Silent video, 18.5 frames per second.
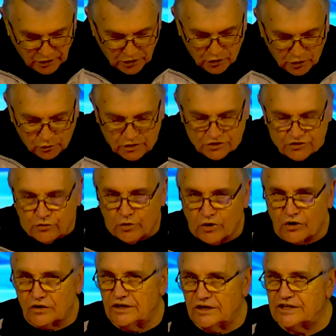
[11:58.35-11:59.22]
which
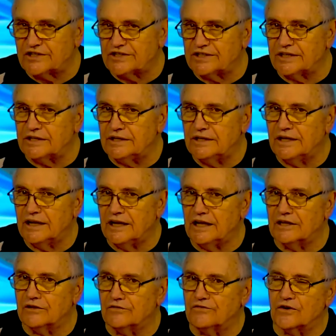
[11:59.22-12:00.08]
weren't listed
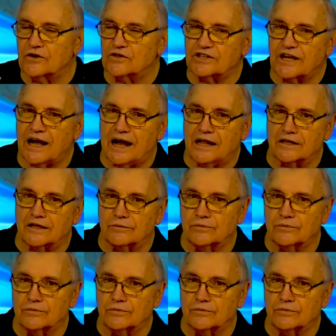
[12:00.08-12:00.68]
in the first column.